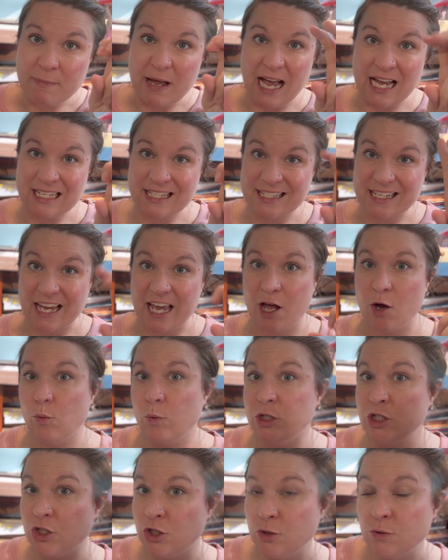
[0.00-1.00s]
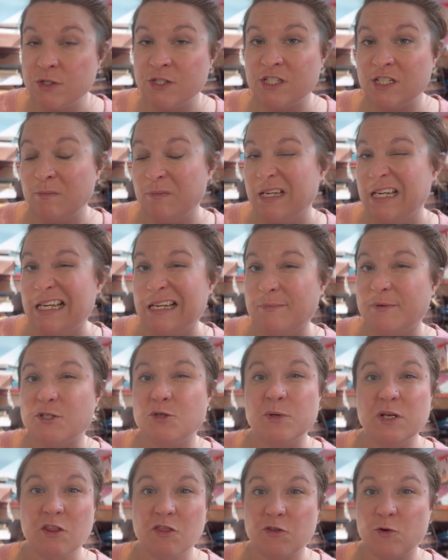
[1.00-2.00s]
basket, which used to be
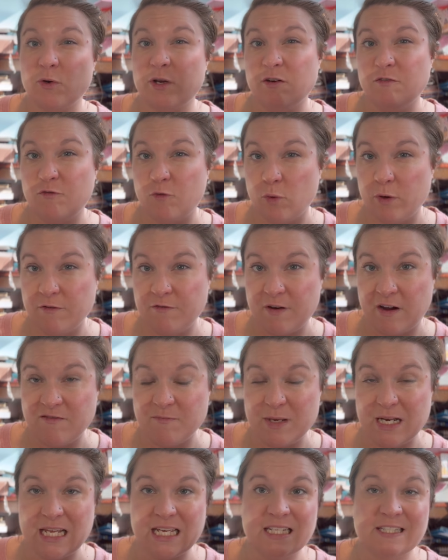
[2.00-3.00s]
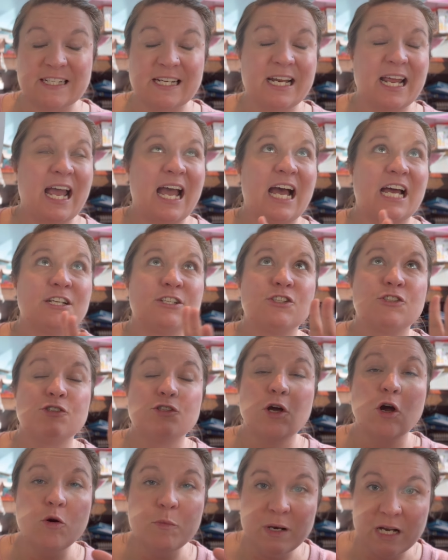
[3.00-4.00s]
between 30 and 45 minutes, and it had
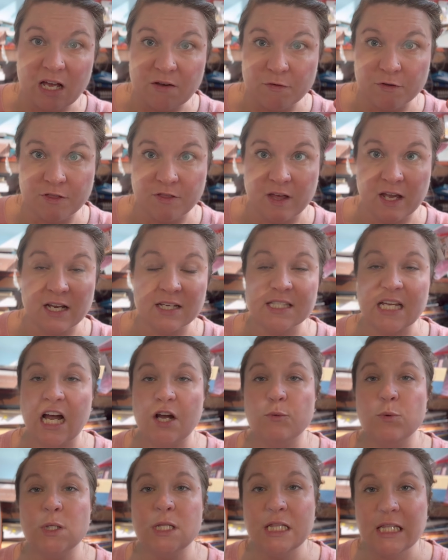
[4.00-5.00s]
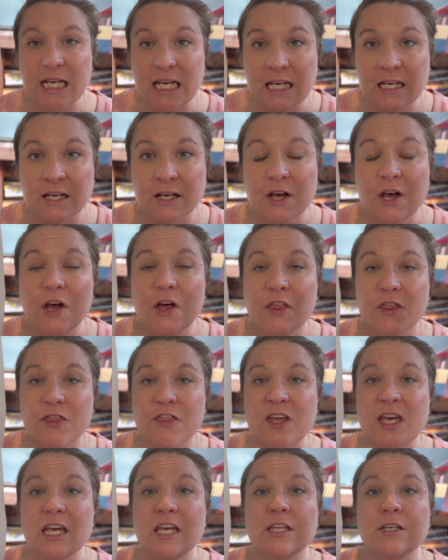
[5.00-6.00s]
so many other things. I will link
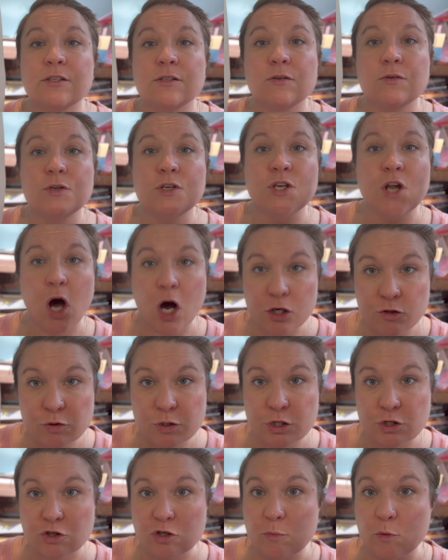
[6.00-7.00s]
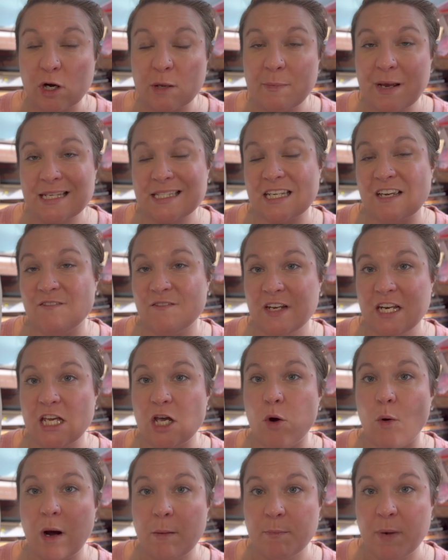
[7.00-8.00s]
the non-traditional morning basket
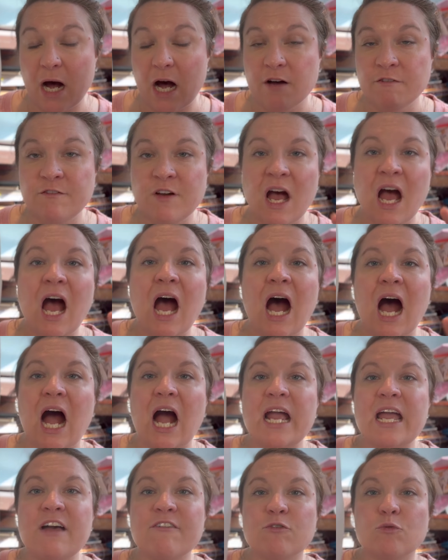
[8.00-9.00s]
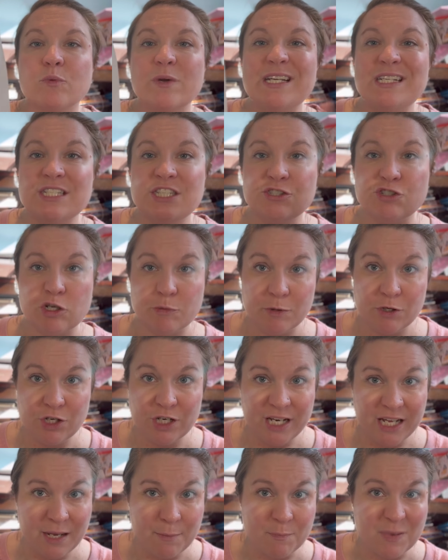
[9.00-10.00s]
video above. I have
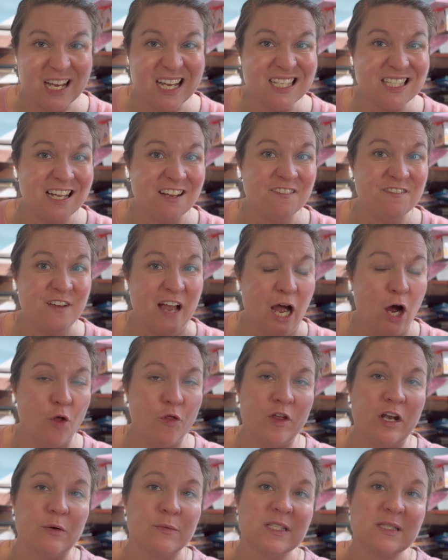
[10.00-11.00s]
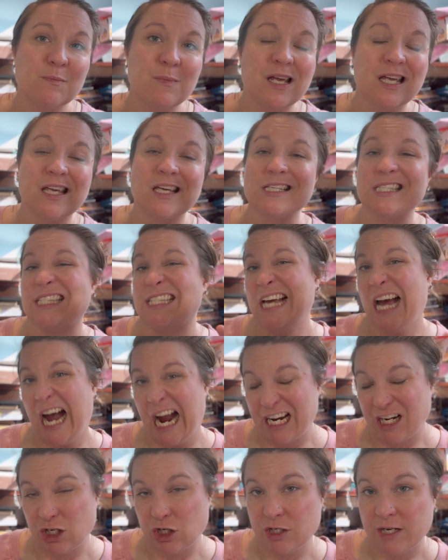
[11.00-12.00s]
redistributed it because I found that it was making us
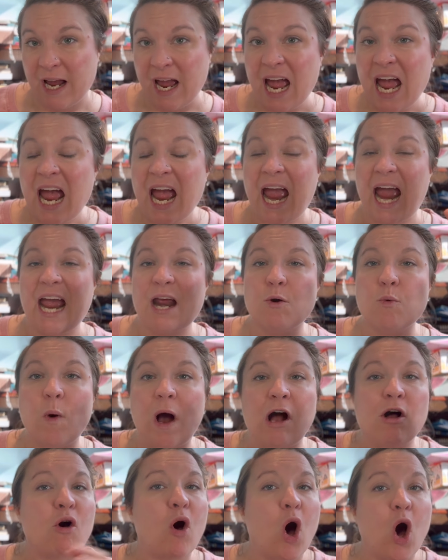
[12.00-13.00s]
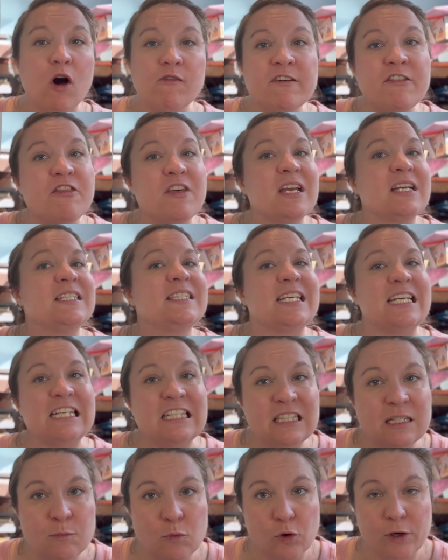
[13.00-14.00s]
tired. And while all the things
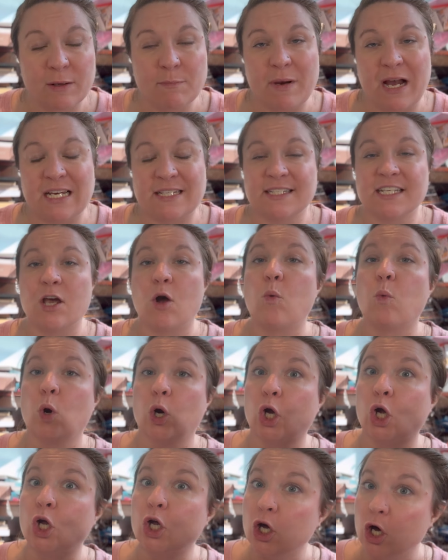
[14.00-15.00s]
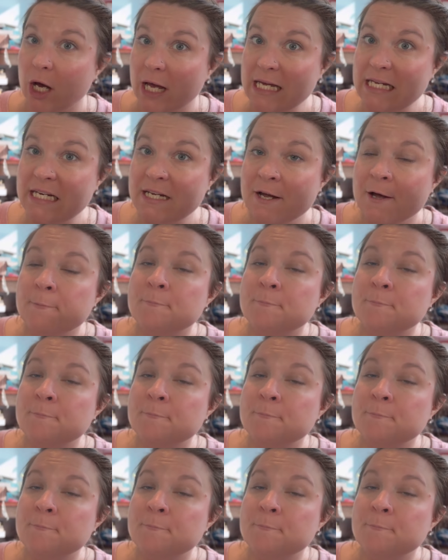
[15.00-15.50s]
in the morning basket were good,